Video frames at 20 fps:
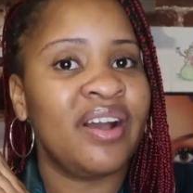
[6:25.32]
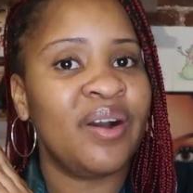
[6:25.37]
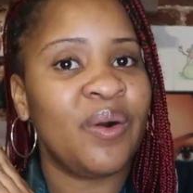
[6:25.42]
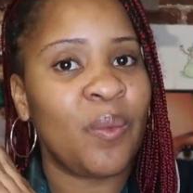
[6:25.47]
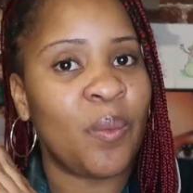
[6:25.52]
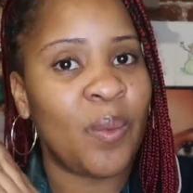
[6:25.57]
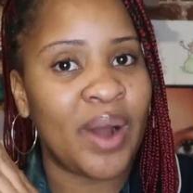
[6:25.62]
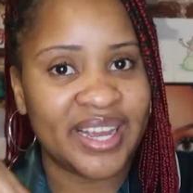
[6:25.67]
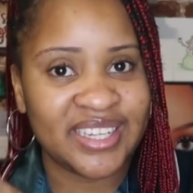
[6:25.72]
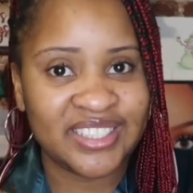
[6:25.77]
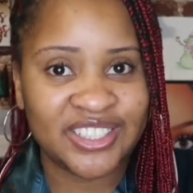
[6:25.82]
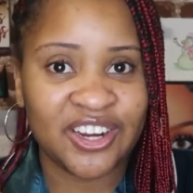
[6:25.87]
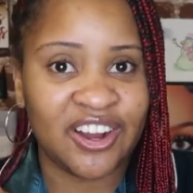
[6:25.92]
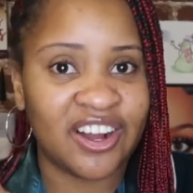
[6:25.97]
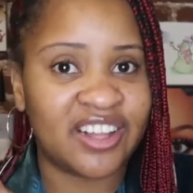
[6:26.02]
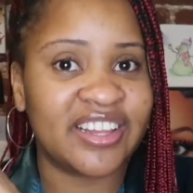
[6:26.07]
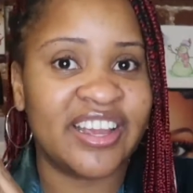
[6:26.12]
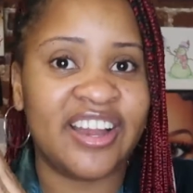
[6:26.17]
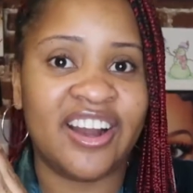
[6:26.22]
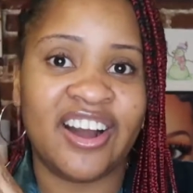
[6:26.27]
White
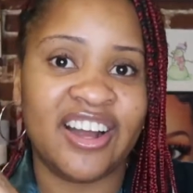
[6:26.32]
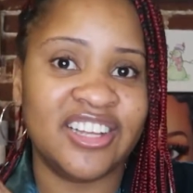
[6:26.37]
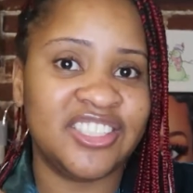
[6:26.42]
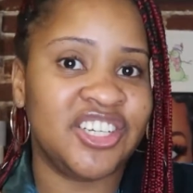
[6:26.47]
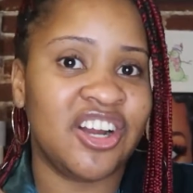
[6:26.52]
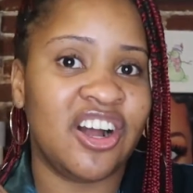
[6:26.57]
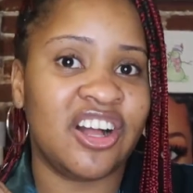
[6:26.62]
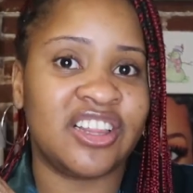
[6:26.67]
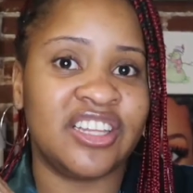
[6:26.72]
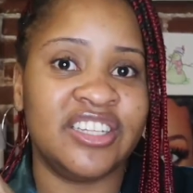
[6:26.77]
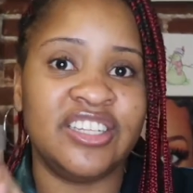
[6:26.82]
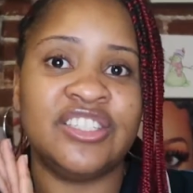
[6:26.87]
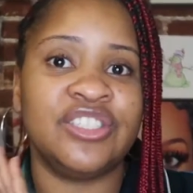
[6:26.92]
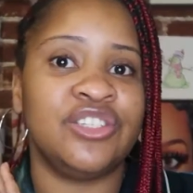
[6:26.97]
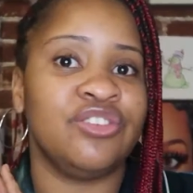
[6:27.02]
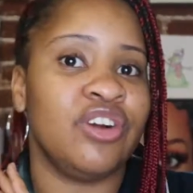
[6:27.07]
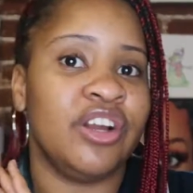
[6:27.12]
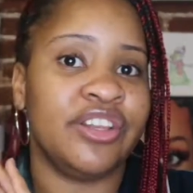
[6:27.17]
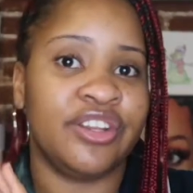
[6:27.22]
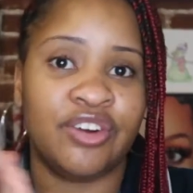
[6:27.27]
chocolate hot chocolate is
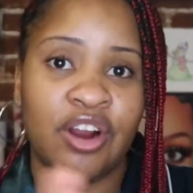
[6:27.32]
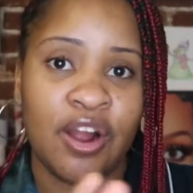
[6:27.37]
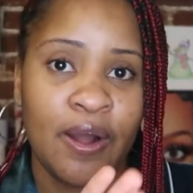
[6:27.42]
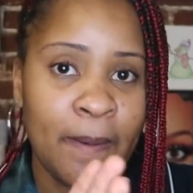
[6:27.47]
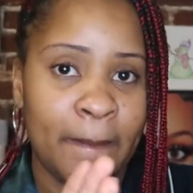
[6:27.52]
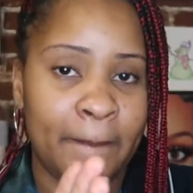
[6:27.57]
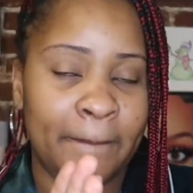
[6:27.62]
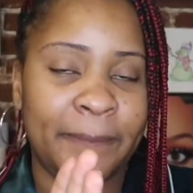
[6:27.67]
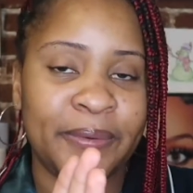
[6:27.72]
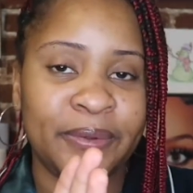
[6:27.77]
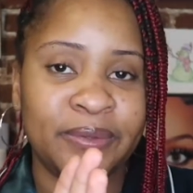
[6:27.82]
the runner-up.